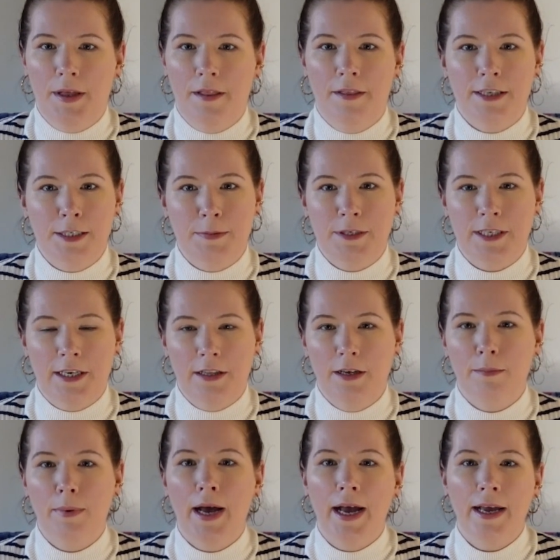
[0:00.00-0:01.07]
this particular
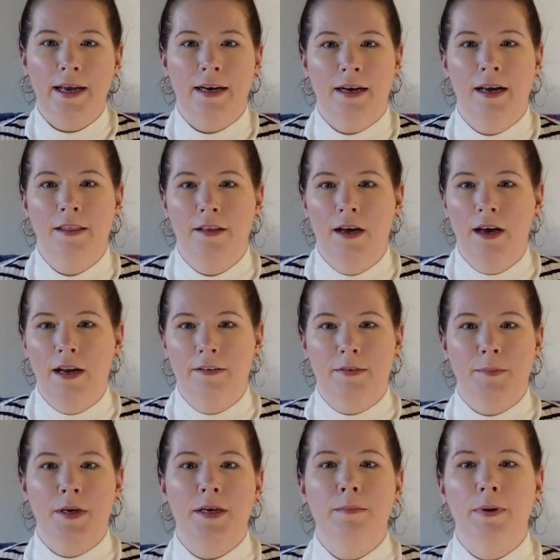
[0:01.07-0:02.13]
bag, and I thought if
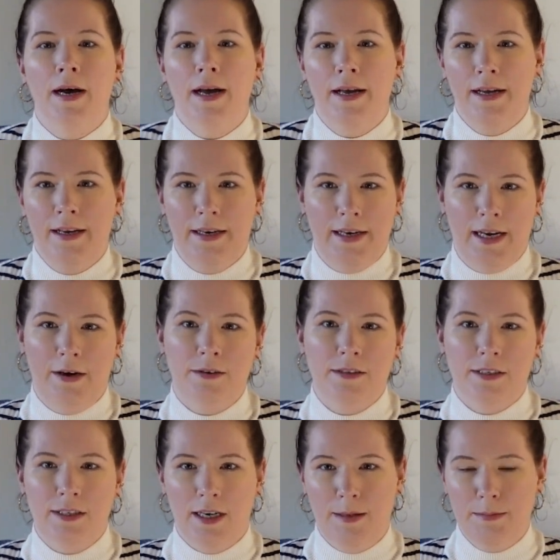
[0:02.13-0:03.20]
I'm gonna buy it, now is
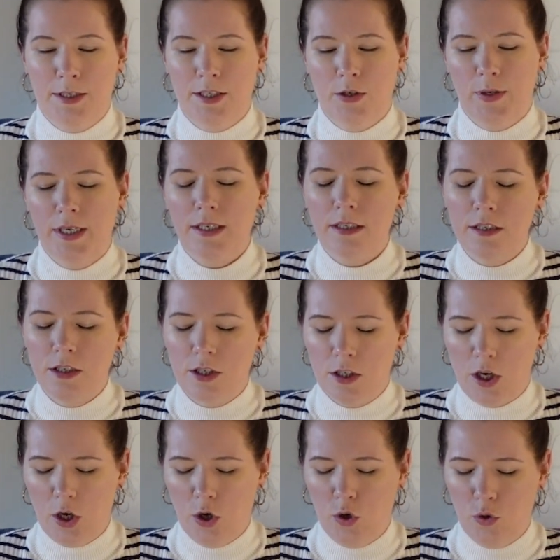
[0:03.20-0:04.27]
the time to do it.
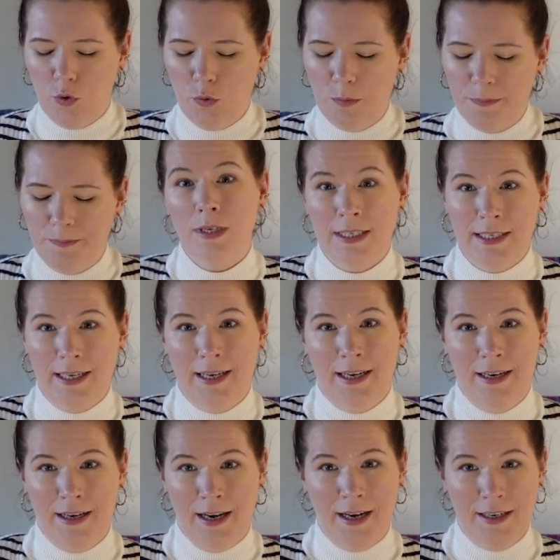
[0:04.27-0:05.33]
So once
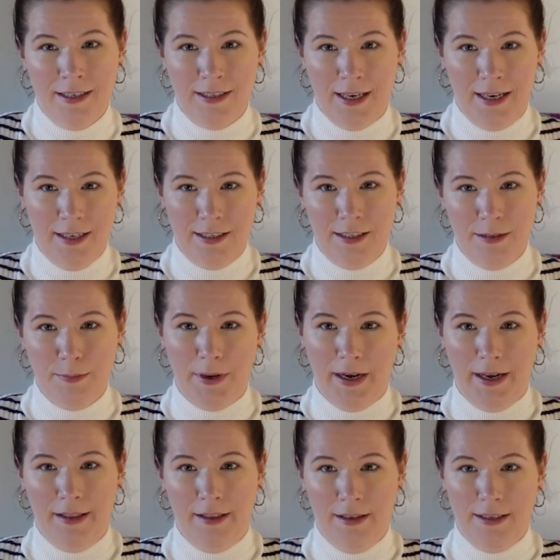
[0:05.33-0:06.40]
again, I decided to
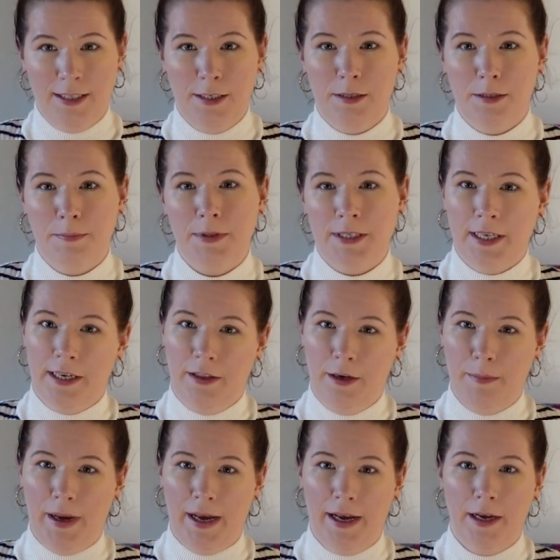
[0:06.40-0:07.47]
buy this particular
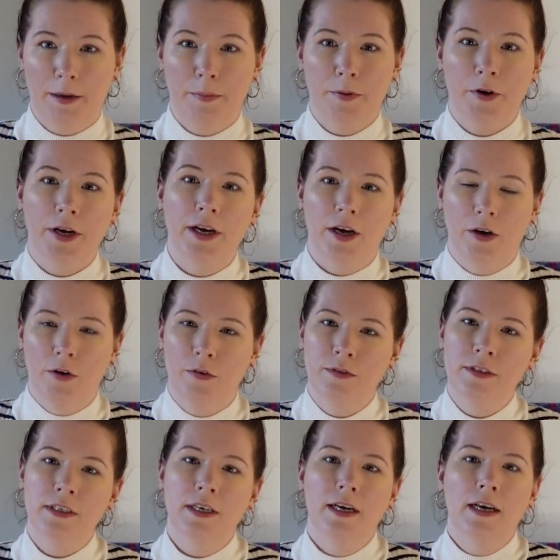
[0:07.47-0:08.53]
bag
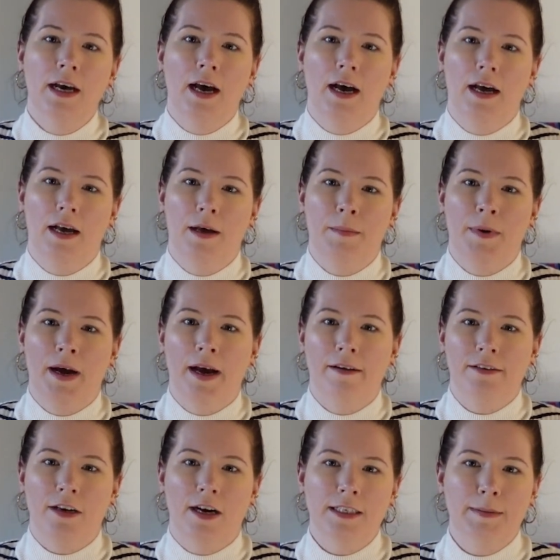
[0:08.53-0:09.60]
pre-owned. I
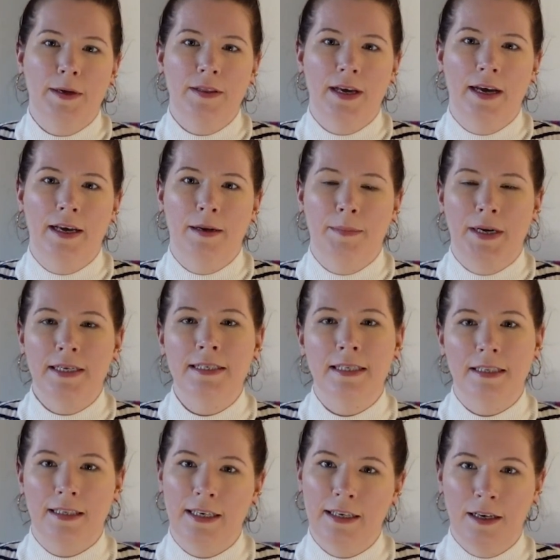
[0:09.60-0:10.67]
talked about that in my
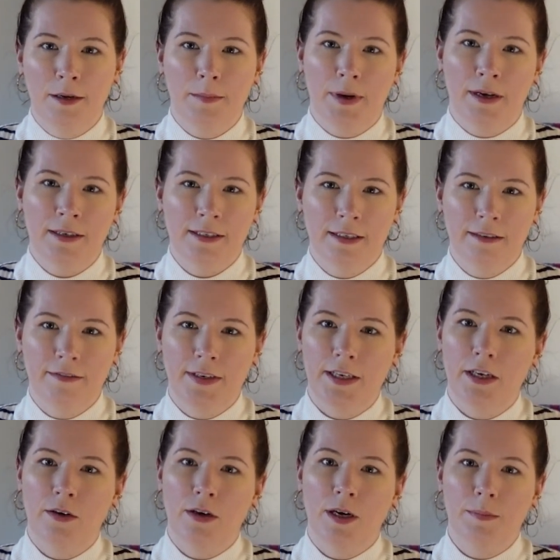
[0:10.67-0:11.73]
Celine unboxing
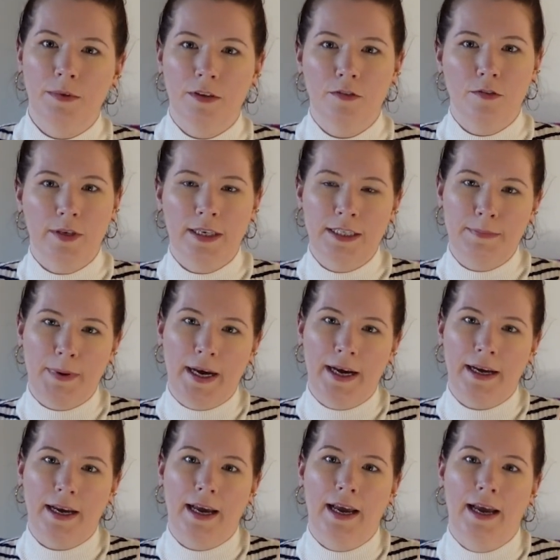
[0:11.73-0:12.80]
video a couple of weeks
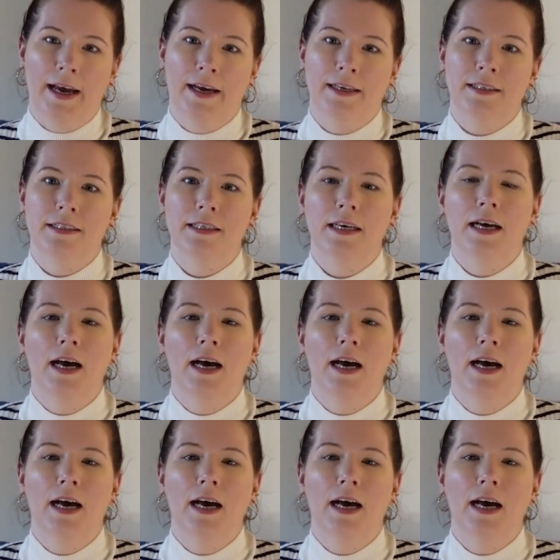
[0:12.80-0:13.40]
back, and